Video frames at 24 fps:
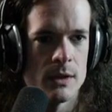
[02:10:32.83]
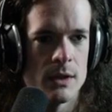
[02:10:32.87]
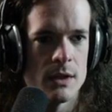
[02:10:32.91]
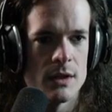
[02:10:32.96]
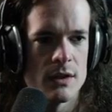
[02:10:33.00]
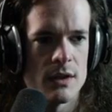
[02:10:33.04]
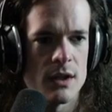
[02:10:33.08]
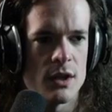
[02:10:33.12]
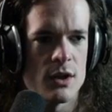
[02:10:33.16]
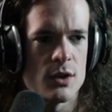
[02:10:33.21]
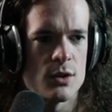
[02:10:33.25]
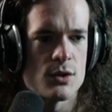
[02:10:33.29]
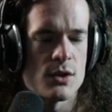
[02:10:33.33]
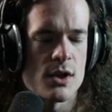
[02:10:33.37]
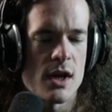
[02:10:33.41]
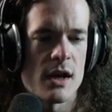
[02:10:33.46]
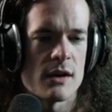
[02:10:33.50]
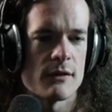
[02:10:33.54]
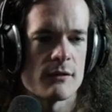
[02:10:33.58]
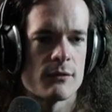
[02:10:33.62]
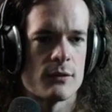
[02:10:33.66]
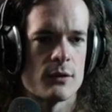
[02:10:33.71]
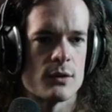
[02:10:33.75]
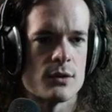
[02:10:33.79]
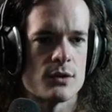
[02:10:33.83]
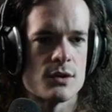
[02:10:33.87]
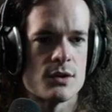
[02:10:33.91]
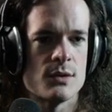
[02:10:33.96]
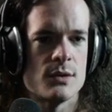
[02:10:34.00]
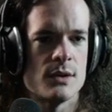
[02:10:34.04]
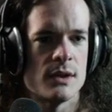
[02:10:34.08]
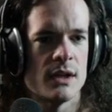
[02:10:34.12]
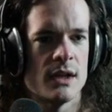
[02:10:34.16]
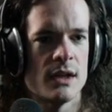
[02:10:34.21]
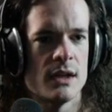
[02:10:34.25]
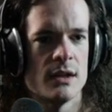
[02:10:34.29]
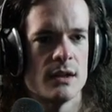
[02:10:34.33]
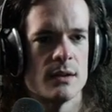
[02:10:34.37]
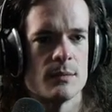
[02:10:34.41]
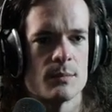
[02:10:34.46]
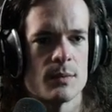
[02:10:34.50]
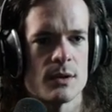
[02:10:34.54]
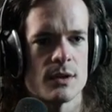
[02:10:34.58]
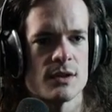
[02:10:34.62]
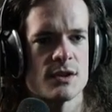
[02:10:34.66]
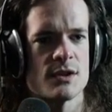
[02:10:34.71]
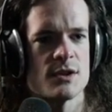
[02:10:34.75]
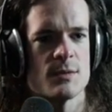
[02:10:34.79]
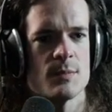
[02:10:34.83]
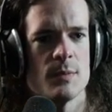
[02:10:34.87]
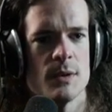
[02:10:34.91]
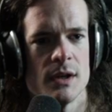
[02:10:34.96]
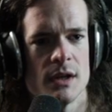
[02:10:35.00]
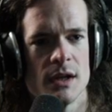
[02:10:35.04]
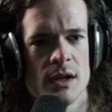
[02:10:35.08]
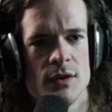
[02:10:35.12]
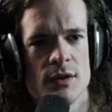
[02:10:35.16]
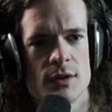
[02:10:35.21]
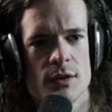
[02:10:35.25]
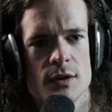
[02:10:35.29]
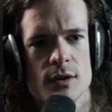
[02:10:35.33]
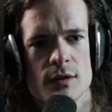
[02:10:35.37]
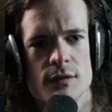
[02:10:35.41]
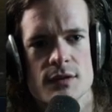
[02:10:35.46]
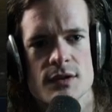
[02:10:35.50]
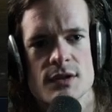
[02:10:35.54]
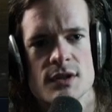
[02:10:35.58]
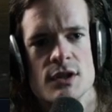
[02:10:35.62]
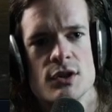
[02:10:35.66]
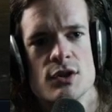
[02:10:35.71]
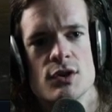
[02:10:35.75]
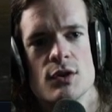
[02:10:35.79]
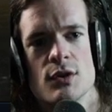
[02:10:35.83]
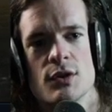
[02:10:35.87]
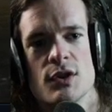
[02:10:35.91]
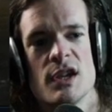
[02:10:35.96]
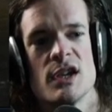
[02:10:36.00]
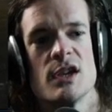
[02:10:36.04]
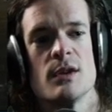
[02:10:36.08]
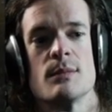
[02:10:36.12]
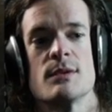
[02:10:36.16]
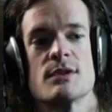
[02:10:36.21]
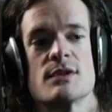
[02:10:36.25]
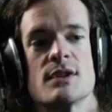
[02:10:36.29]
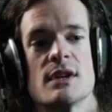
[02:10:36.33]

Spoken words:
Thank you, chat, for tuning in and participating in the conversation. Thank you, Mr.